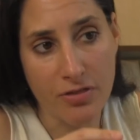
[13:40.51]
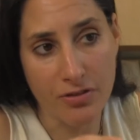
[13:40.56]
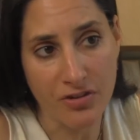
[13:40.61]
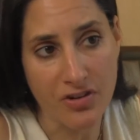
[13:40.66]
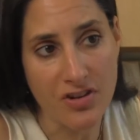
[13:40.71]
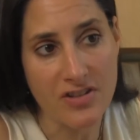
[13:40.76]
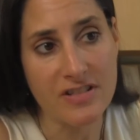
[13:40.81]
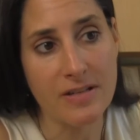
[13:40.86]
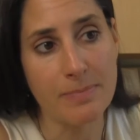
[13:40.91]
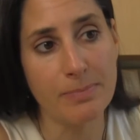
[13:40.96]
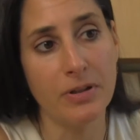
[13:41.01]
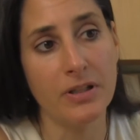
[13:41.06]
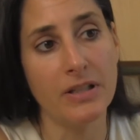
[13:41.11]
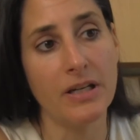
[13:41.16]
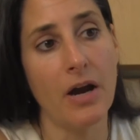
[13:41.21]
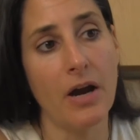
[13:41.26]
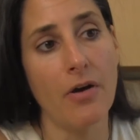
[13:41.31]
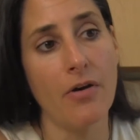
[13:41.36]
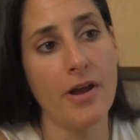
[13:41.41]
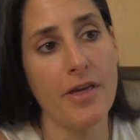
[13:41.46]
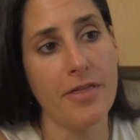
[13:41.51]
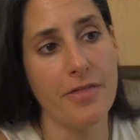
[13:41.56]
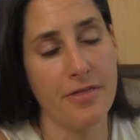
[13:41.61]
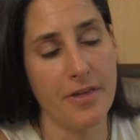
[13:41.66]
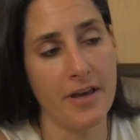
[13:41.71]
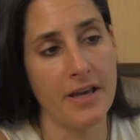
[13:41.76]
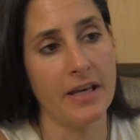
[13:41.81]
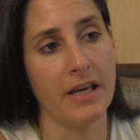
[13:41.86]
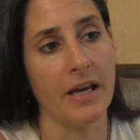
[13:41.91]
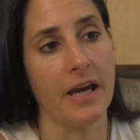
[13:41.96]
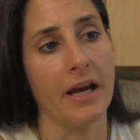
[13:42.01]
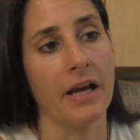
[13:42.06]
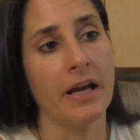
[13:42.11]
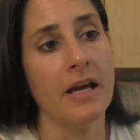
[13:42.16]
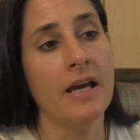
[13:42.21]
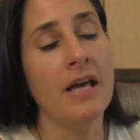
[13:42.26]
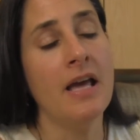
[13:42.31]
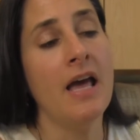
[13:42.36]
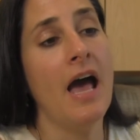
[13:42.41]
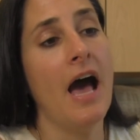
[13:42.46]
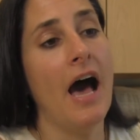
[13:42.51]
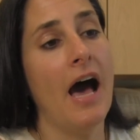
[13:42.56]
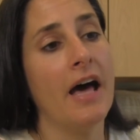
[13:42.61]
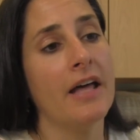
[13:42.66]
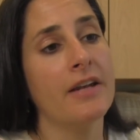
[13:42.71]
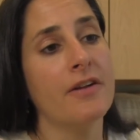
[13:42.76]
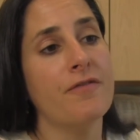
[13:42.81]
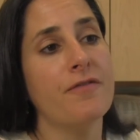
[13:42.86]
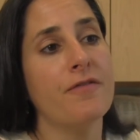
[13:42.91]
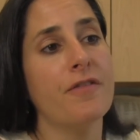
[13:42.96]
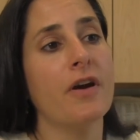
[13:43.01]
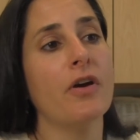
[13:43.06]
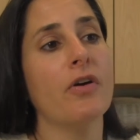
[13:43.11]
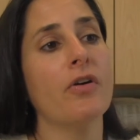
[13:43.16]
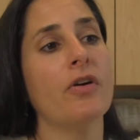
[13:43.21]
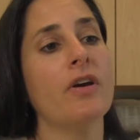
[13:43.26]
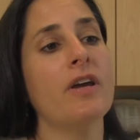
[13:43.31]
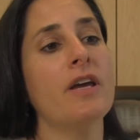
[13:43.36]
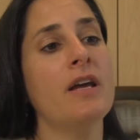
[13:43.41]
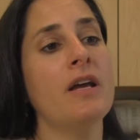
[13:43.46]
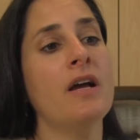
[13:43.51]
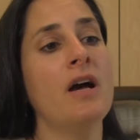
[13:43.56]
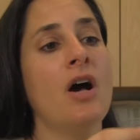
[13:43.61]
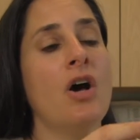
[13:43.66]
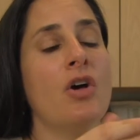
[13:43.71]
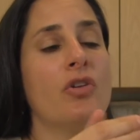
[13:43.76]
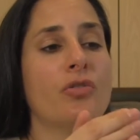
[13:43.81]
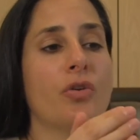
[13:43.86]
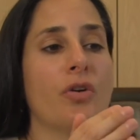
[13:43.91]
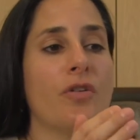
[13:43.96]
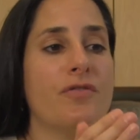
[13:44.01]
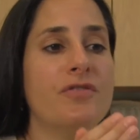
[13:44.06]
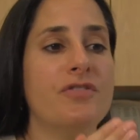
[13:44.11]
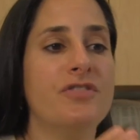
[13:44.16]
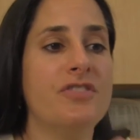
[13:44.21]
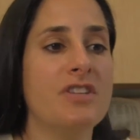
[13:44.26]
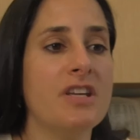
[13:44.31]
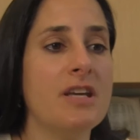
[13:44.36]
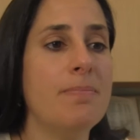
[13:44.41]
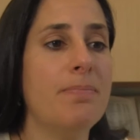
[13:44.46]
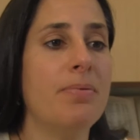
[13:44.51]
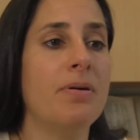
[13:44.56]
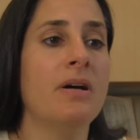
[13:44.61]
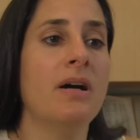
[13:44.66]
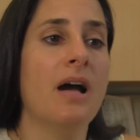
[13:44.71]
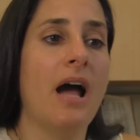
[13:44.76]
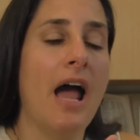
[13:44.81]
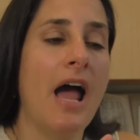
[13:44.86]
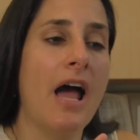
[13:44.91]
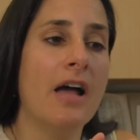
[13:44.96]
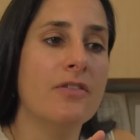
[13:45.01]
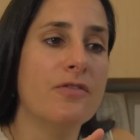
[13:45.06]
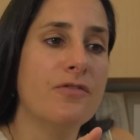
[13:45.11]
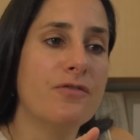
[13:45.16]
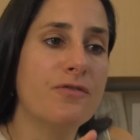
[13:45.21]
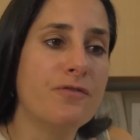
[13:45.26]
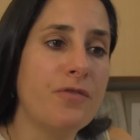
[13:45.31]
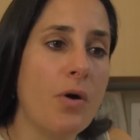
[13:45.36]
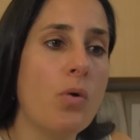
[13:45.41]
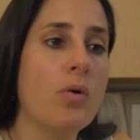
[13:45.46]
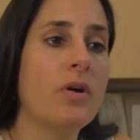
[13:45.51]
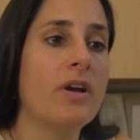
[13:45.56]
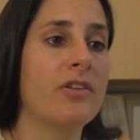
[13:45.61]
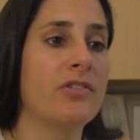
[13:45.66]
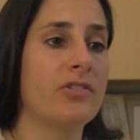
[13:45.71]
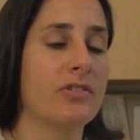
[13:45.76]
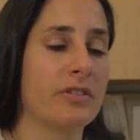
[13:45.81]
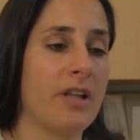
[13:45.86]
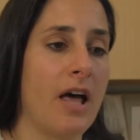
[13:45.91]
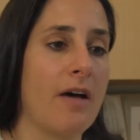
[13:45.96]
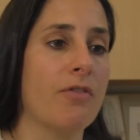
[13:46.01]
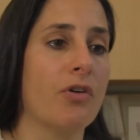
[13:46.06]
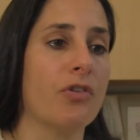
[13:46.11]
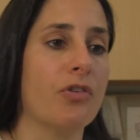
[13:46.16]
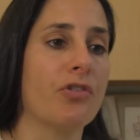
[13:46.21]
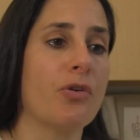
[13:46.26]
disciplinary thinking at a very sort of deep and focused level.